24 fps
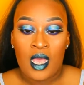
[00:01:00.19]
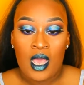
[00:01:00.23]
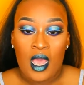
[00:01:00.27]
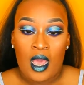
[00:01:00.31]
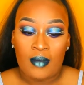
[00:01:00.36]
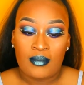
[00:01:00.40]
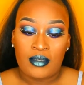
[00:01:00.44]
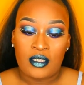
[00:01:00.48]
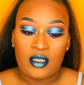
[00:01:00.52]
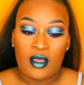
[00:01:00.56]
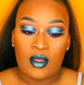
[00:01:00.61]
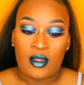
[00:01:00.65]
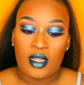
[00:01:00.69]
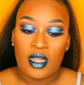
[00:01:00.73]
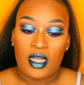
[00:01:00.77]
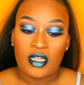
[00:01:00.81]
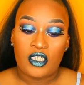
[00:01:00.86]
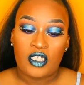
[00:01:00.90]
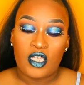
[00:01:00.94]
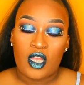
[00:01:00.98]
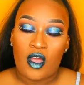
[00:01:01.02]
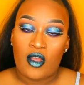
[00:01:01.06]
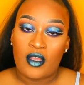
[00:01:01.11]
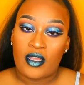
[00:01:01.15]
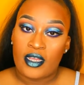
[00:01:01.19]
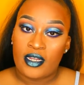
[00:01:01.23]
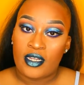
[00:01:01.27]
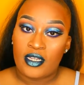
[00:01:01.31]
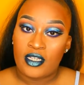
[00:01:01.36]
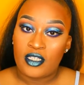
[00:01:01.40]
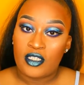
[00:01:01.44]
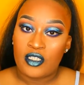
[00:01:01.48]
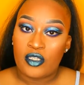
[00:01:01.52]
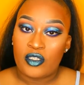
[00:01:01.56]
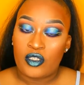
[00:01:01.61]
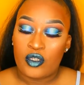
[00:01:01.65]
I'm just going to let y'all get in
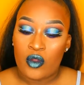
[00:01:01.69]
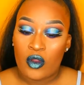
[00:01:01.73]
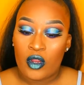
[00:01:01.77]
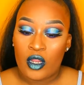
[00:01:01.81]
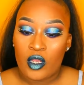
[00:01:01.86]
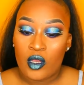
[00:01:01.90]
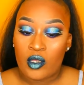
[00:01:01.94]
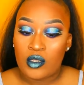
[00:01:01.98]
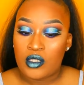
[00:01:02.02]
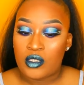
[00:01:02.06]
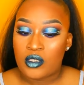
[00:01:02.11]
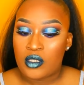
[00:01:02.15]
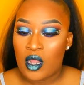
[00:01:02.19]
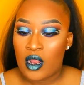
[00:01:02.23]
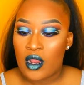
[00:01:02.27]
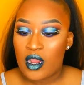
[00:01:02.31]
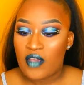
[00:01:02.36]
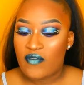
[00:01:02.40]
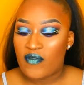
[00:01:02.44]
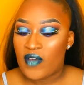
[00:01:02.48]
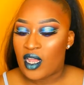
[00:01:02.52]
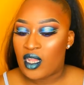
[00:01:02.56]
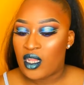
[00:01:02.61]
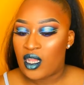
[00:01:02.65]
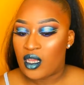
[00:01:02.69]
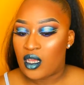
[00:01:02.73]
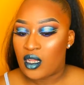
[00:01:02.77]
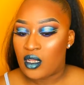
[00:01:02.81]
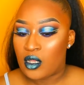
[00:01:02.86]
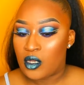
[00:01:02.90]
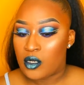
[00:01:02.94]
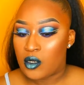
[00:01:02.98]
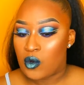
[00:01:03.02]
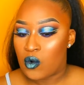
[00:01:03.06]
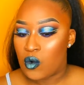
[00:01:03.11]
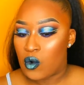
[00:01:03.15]
this tutorial. Sorry if I look a
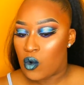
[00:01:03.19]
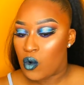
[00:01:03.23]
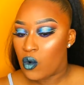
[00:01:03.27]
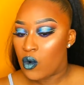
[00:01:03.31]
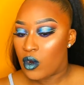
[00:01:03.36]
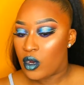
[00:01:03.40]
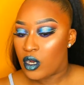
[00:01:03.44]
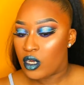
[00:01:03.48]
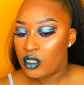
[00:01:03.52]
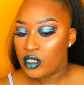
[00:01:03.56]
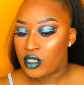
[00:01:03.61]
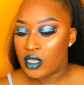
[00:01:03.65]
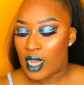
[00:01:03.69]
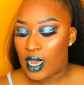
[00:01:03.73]
little orange.